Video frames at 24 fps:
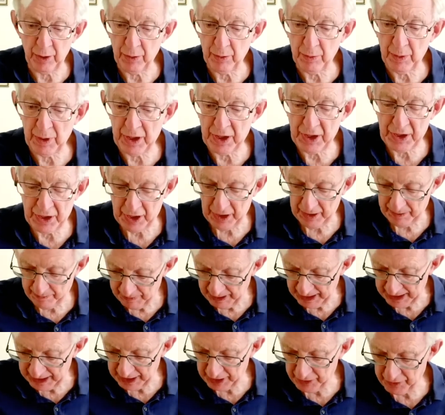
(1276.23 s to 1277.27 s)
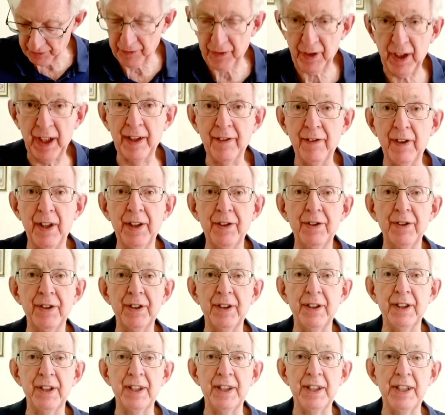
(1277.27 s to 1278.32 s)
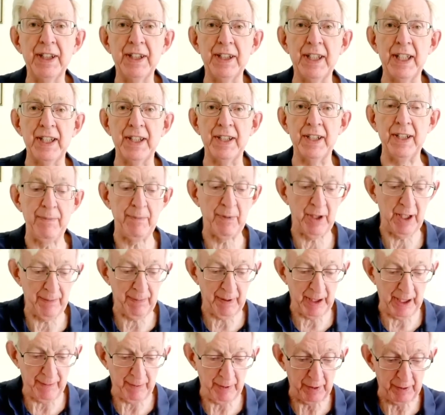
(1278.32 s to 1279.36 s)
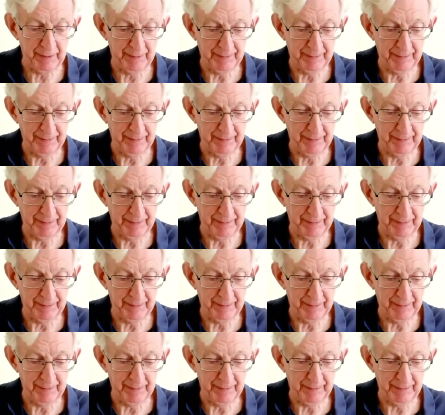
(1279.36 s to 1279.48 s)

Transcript: which is on page 596 in my Bible.